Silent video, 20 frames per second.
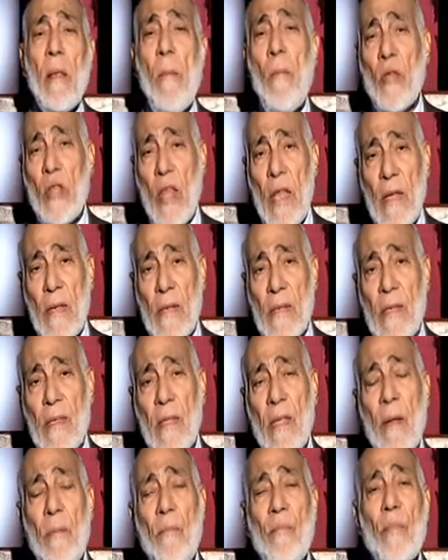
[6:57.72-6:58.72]
a botanist.
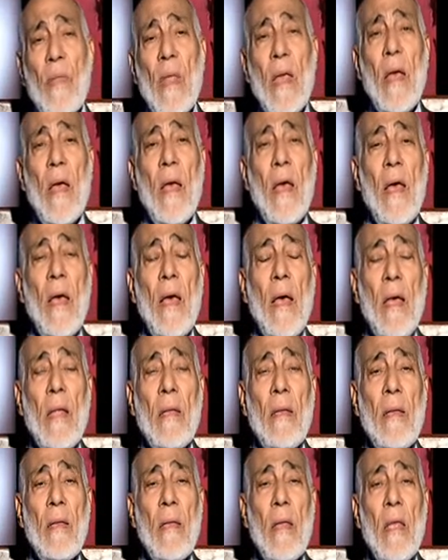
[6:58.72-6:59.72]

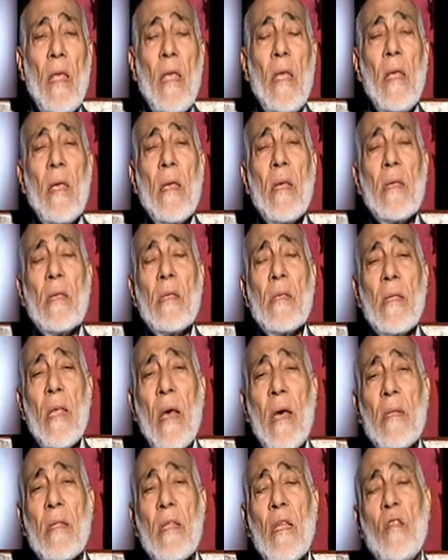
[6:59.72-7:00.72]
And he
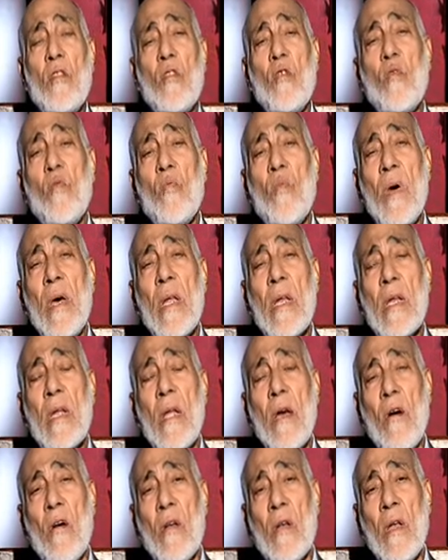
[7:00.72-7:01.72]
started to work
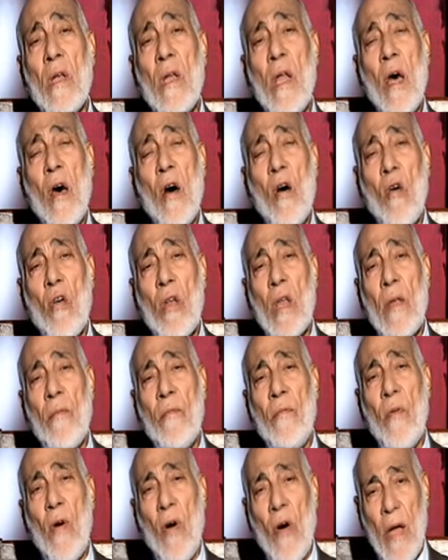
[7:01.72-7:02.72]
on olive
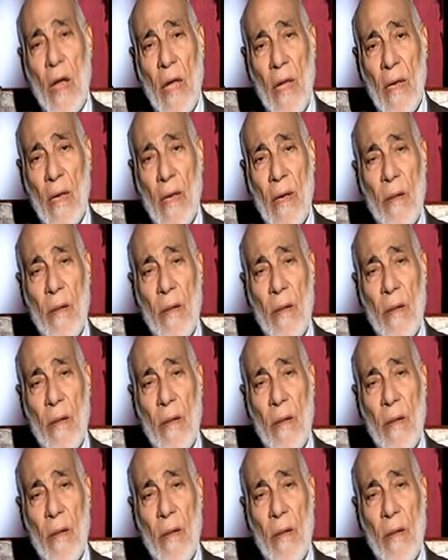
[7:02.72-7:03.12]
oil.